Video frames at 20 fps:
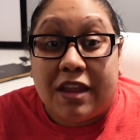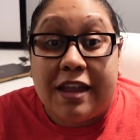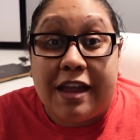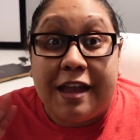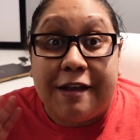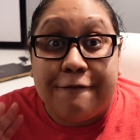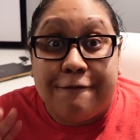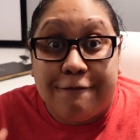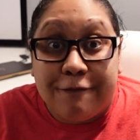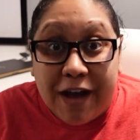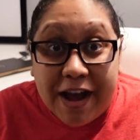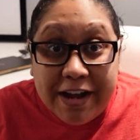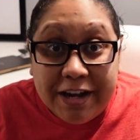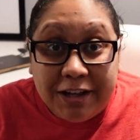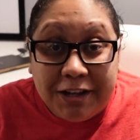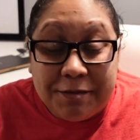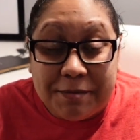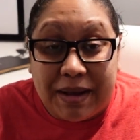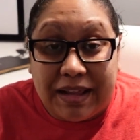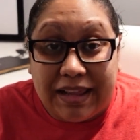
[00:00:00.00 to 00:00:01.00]
And
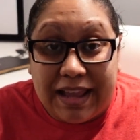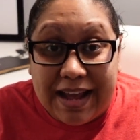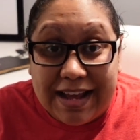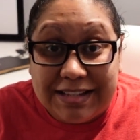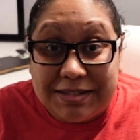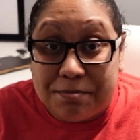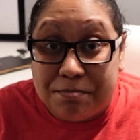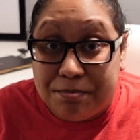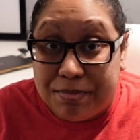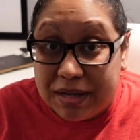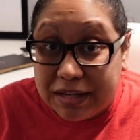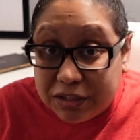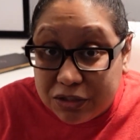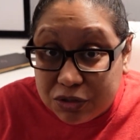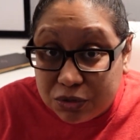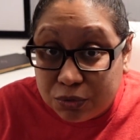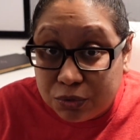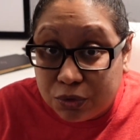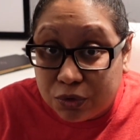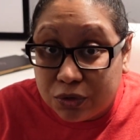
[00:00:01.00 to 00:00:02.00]
finally, my last big
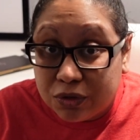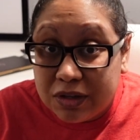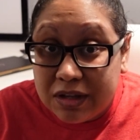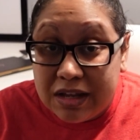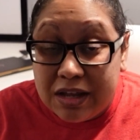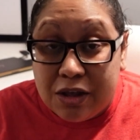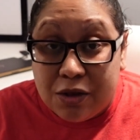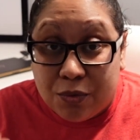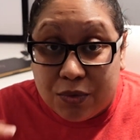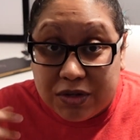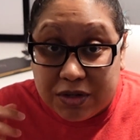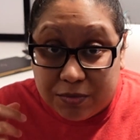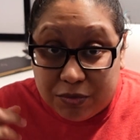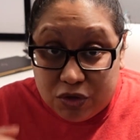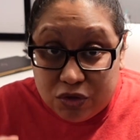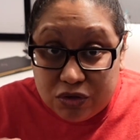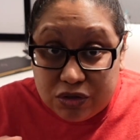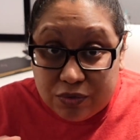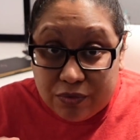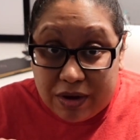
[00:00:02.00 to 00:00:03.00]
tool, which I'm
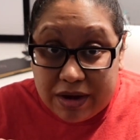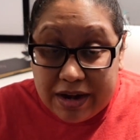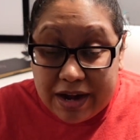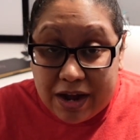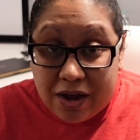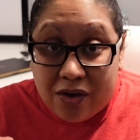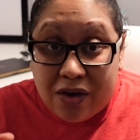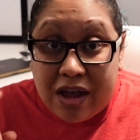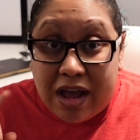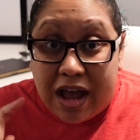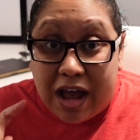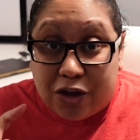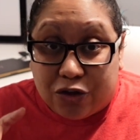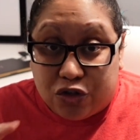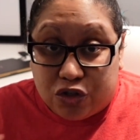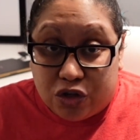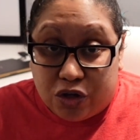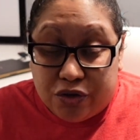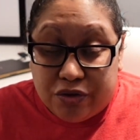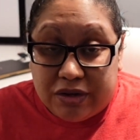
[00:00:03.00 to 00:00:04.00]
using right now, I'll
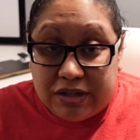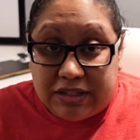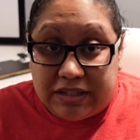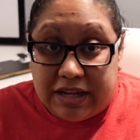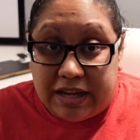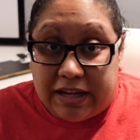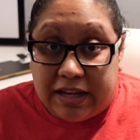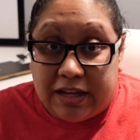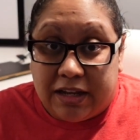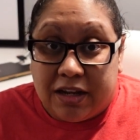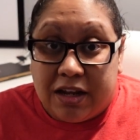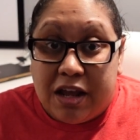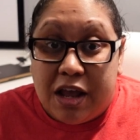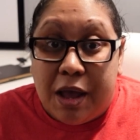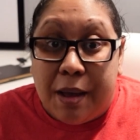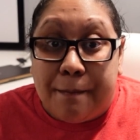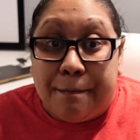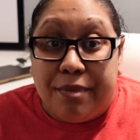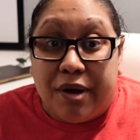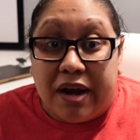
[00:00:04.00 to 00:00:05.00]
show you in a second,
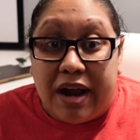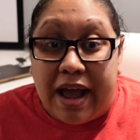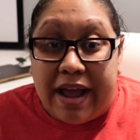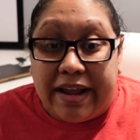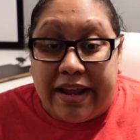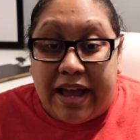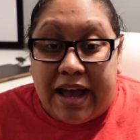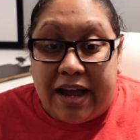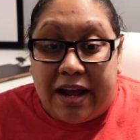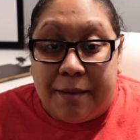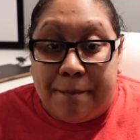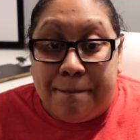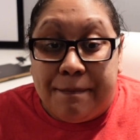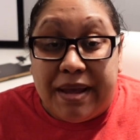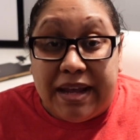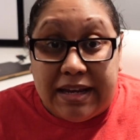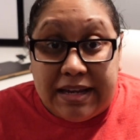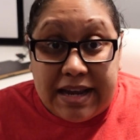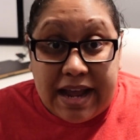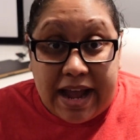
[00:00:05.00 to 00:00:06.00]
but I got a
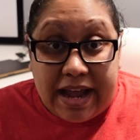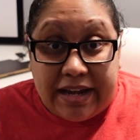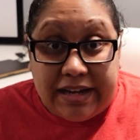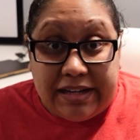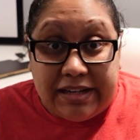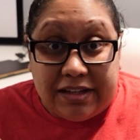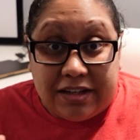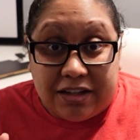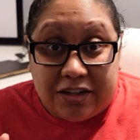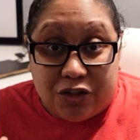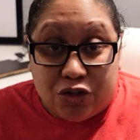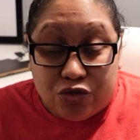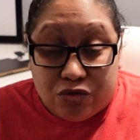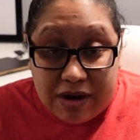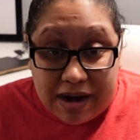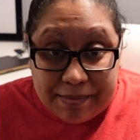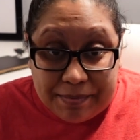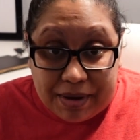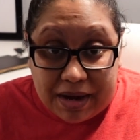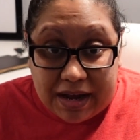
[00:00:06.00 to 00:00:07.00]
Big Daddy
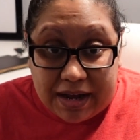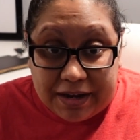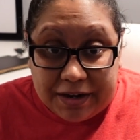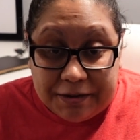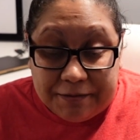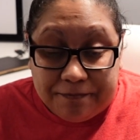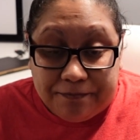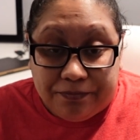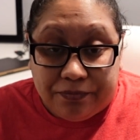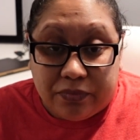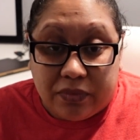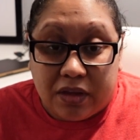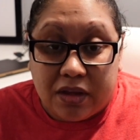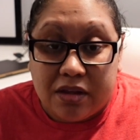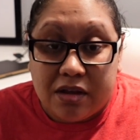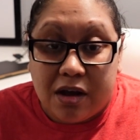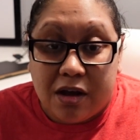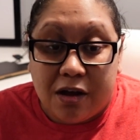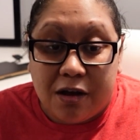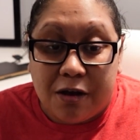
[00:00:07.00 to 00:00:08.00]
tripod.
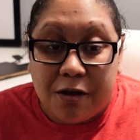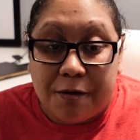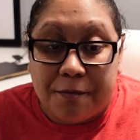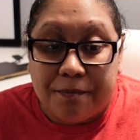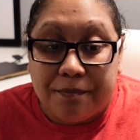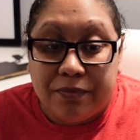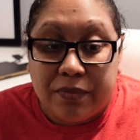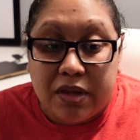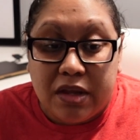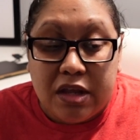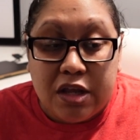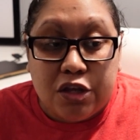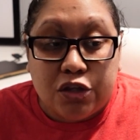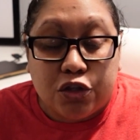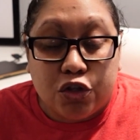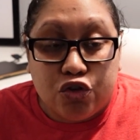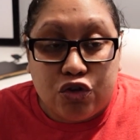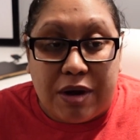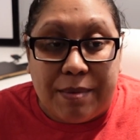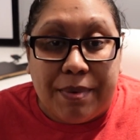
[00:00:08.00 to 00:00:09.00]
So
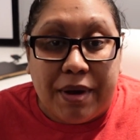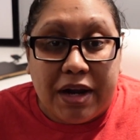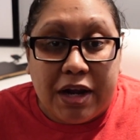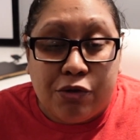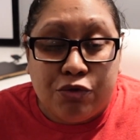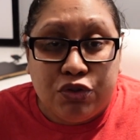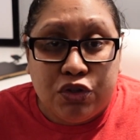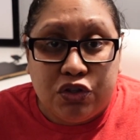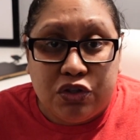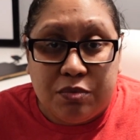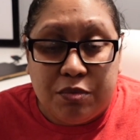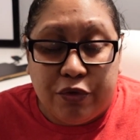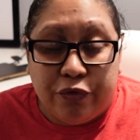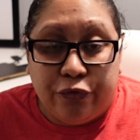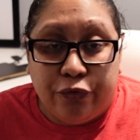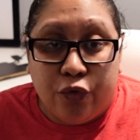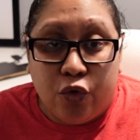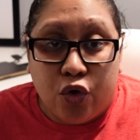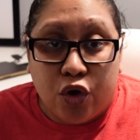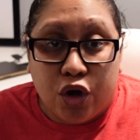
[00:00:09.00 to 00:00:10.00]
the tripod I was using
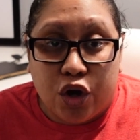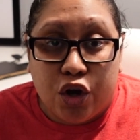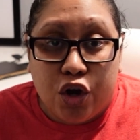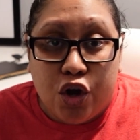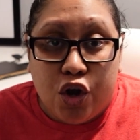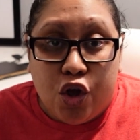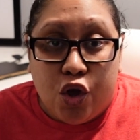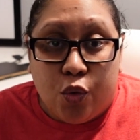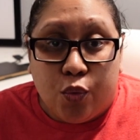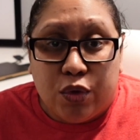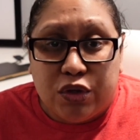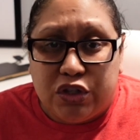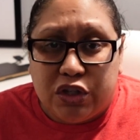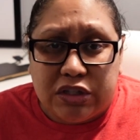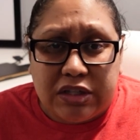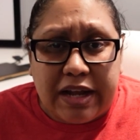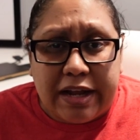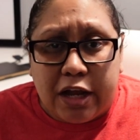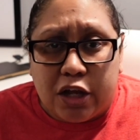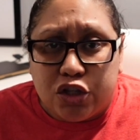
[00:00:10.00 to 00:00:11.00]
before was
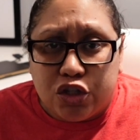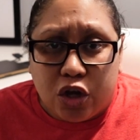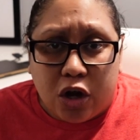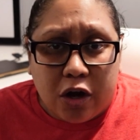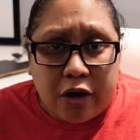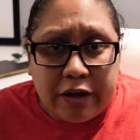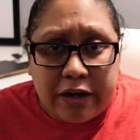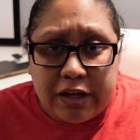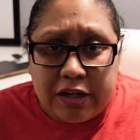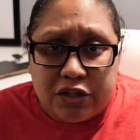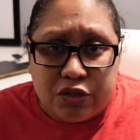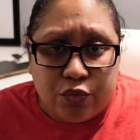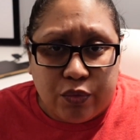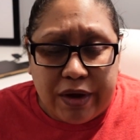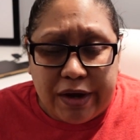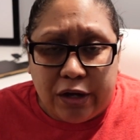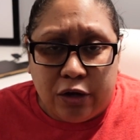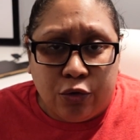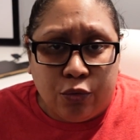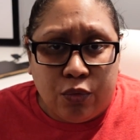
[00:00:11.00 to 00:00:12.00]
just like a Target
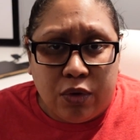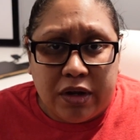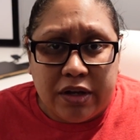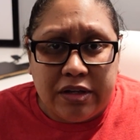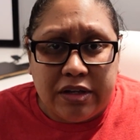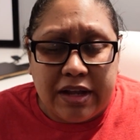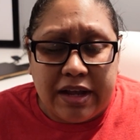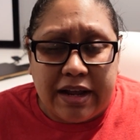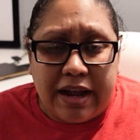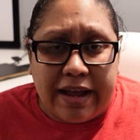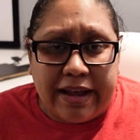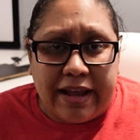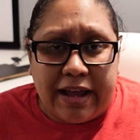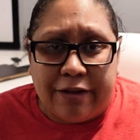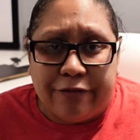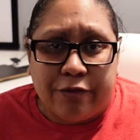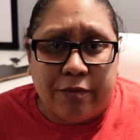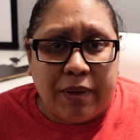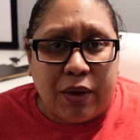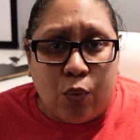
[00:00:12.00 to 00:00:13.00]
regular one that I
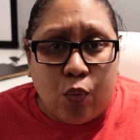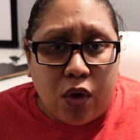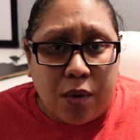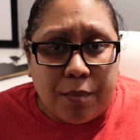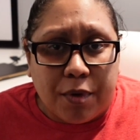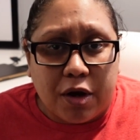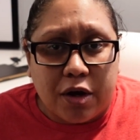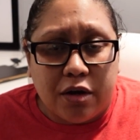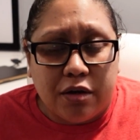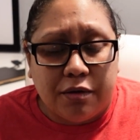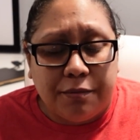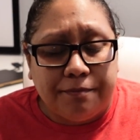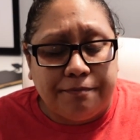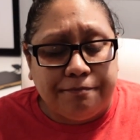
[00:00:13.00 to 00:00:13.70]
got from like Walmart